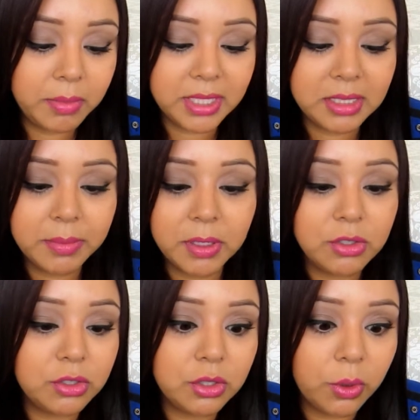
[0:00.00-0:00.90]
that smells
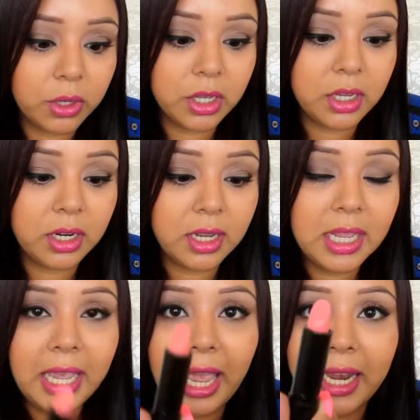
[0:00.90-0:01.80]
so good
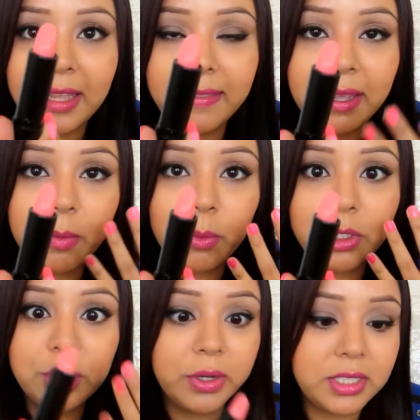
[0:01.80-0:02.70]
and it like
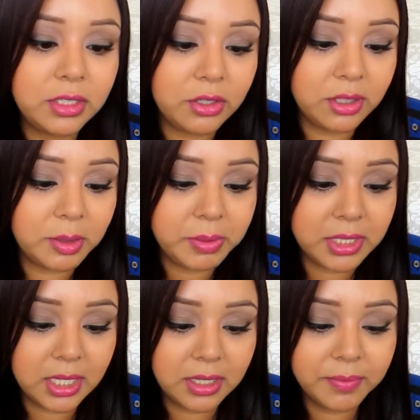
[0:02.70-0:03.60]
moisturizes your lips.
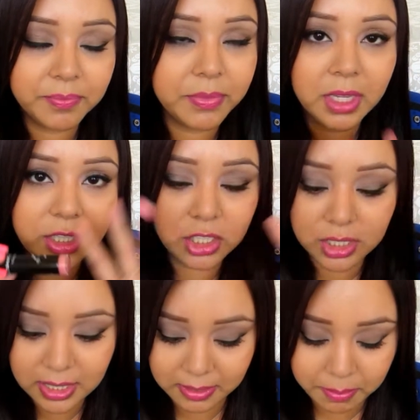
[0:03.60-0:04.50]
It's just
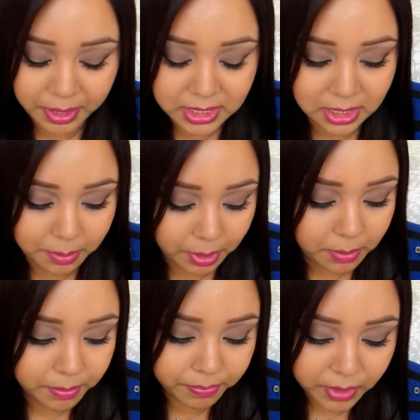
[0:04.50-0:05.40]
like the best lip
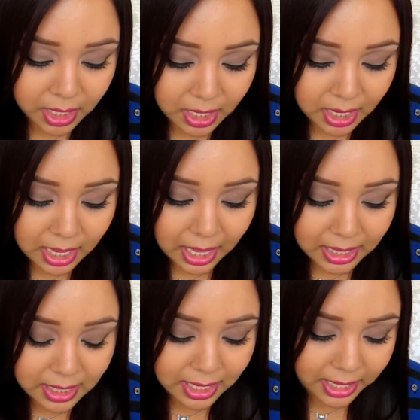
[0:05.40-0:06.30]
balm.
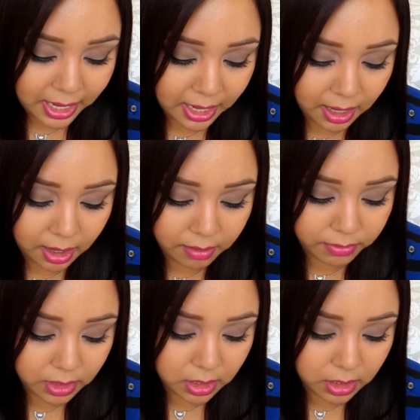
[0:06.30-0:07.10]
And then I have,